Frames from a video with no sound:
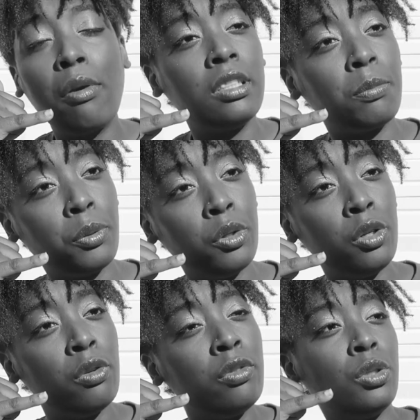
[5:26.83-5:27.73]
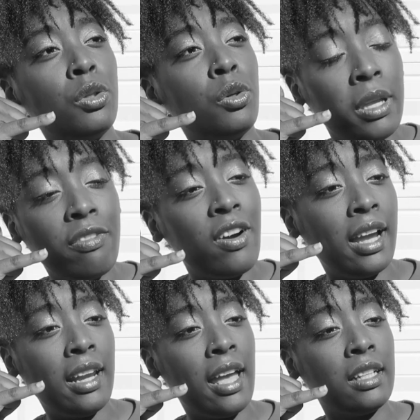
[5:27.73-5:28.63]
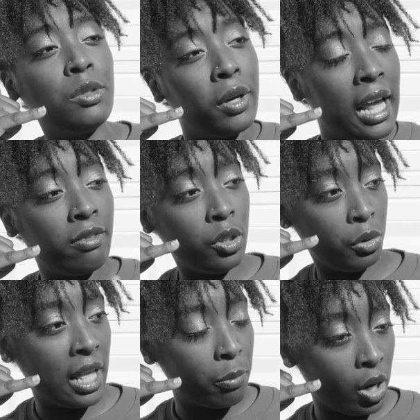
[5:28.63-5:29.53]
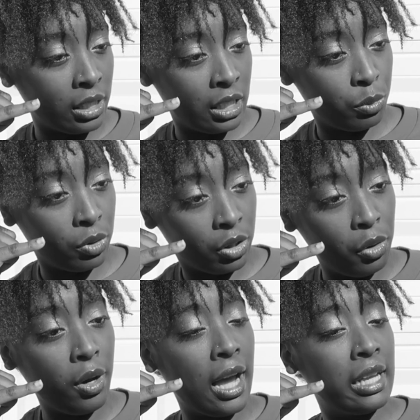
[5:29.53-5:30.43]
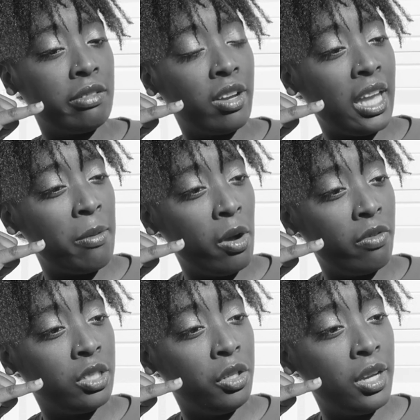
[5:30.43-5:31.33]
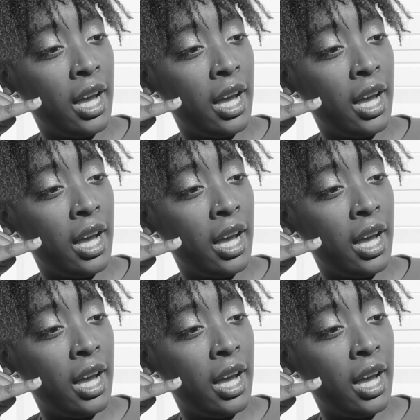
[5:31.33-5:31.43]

I was approved to be financed. Would I have to do that process with you guys if I came over to you